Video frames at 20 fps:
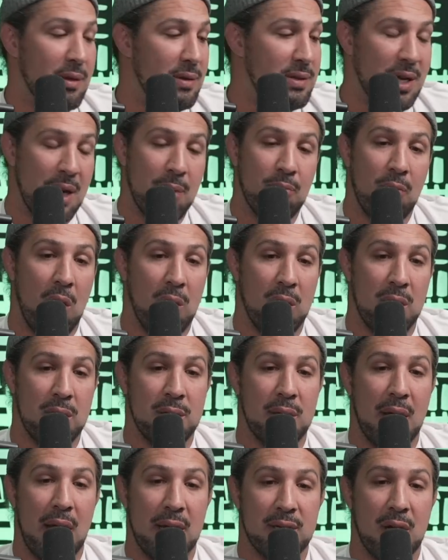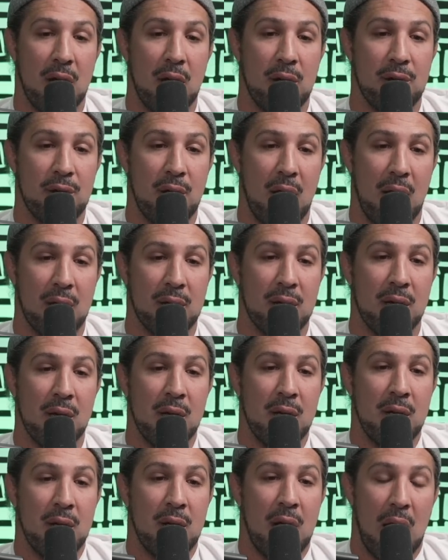Steamrolla as an underdog.
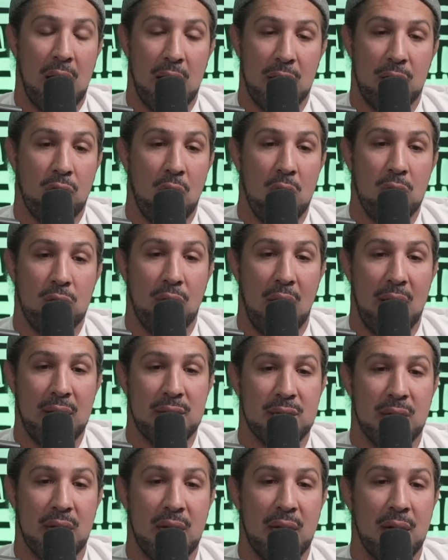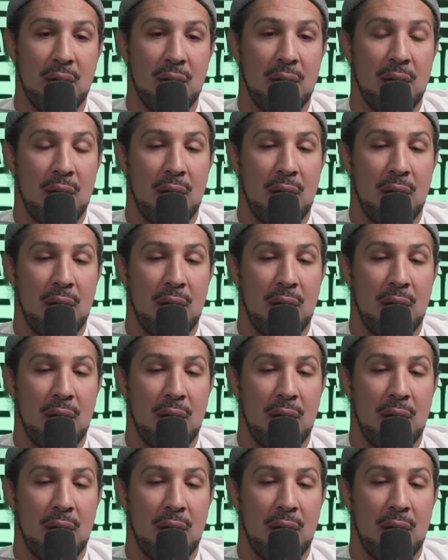I like Kron Gracie.